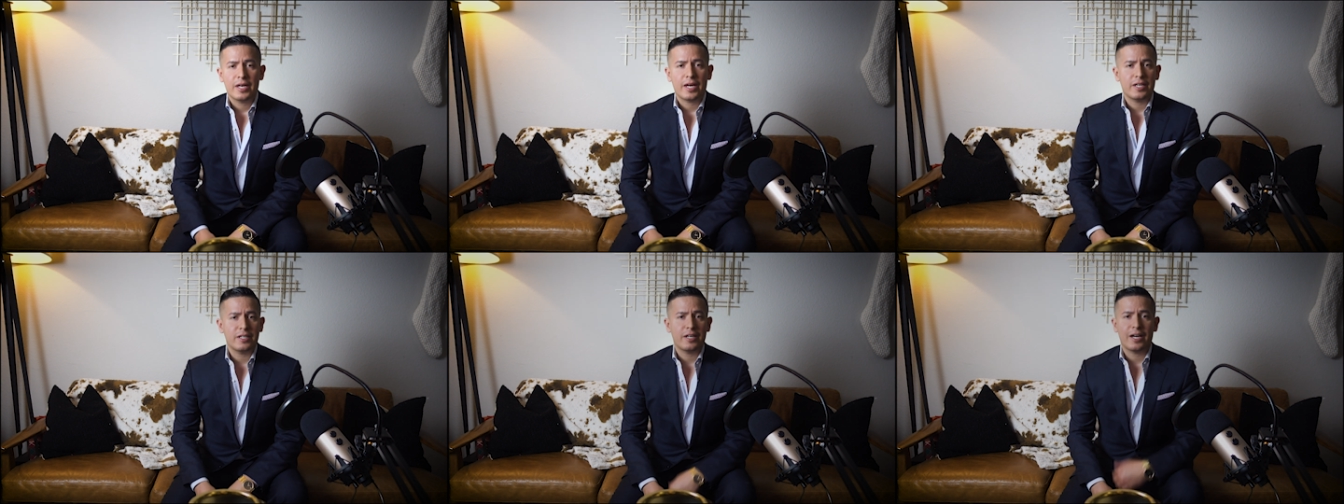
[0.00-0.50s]

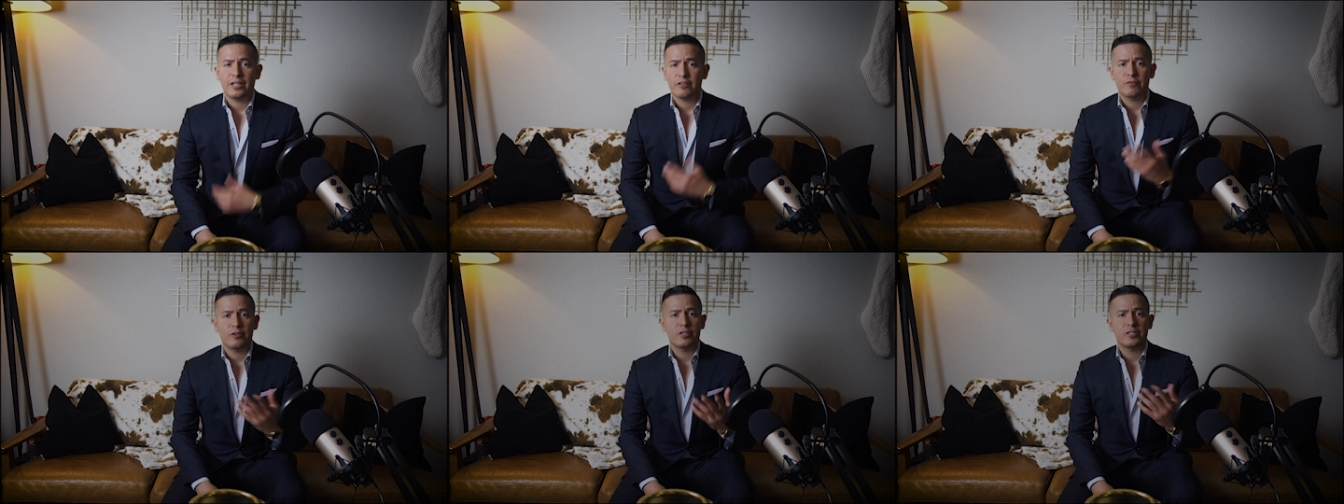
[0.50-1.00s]
And uh, I
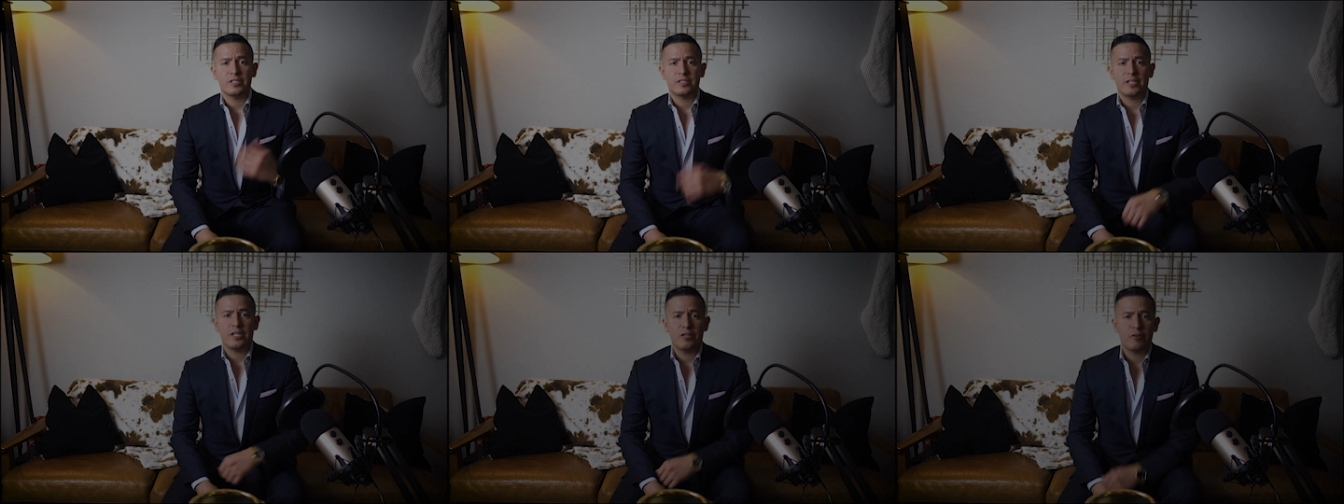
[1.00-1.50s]
look forward to
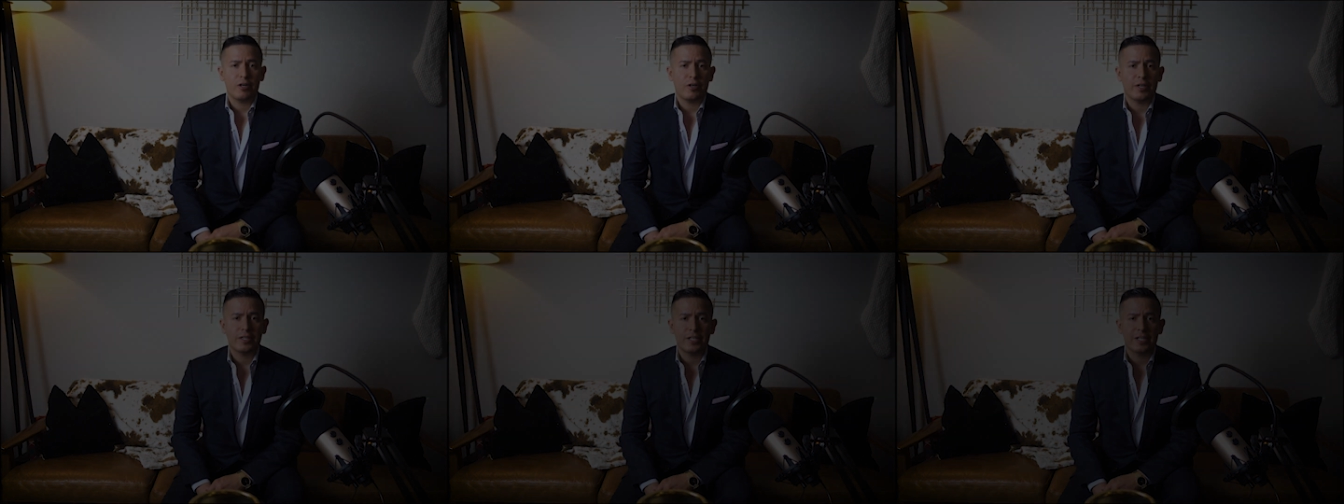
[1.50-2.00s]
seeing you
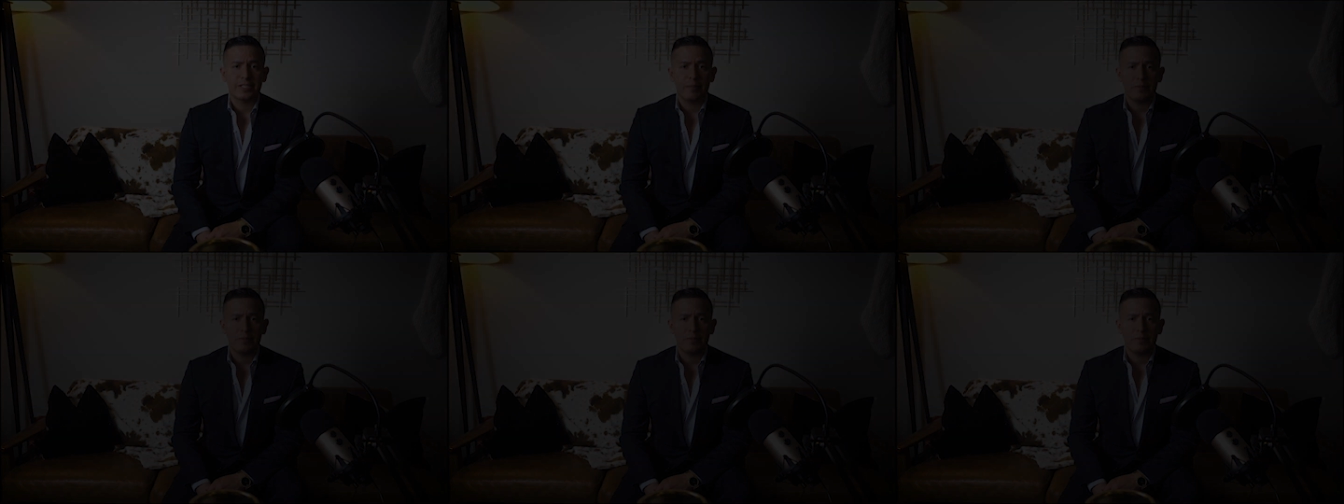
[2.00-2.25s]
all at the next